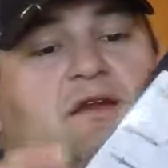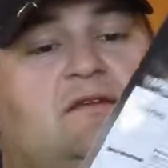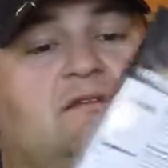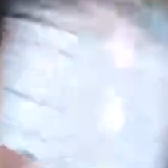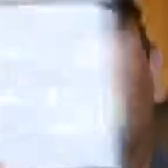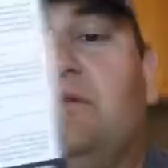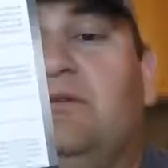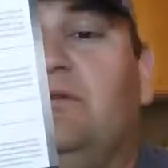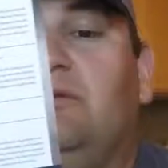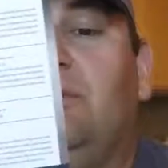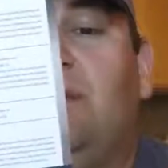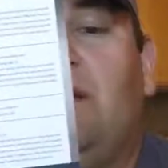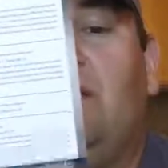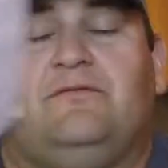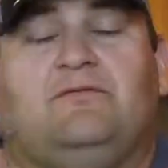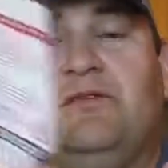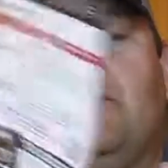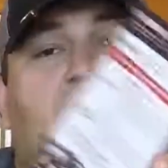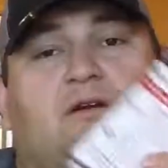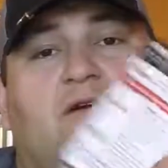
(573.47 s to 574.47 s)
Got your little
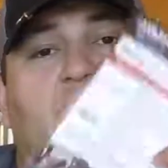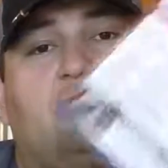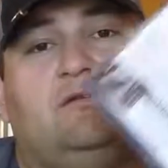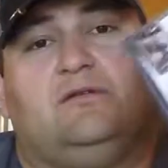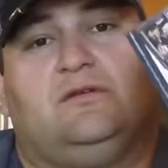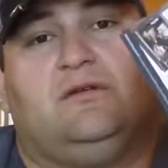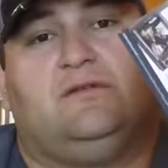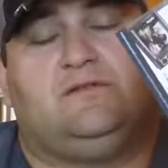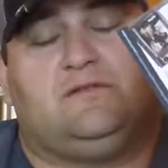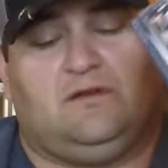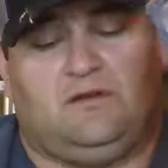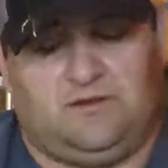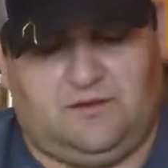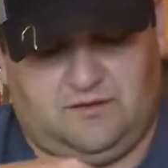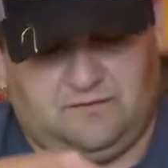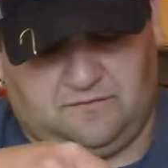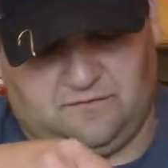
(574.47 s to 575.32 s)
pamphlet card, gives you all the